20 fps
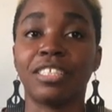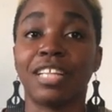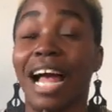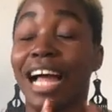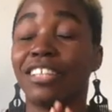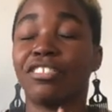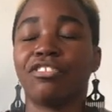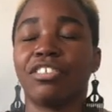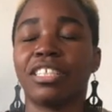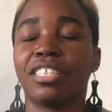
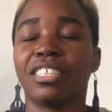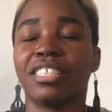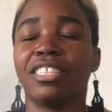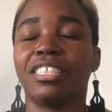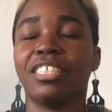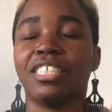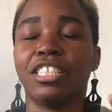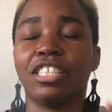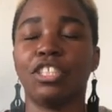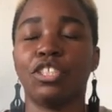addresses
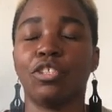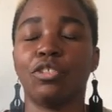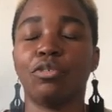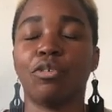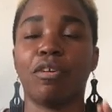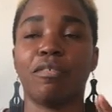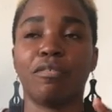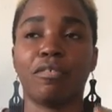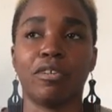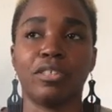the issue
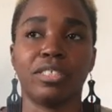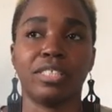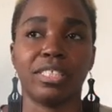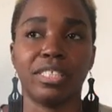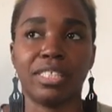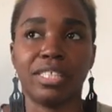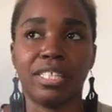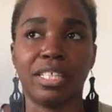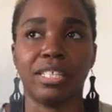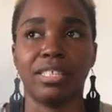of
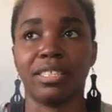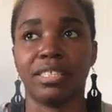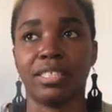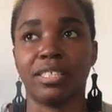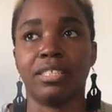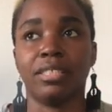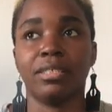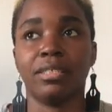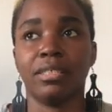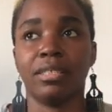
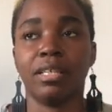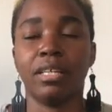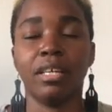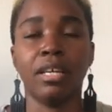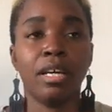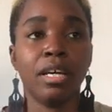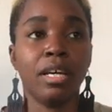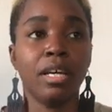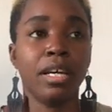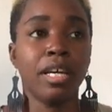consistency?
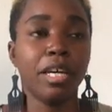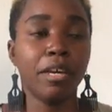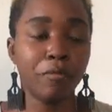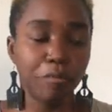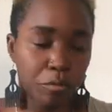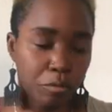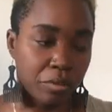If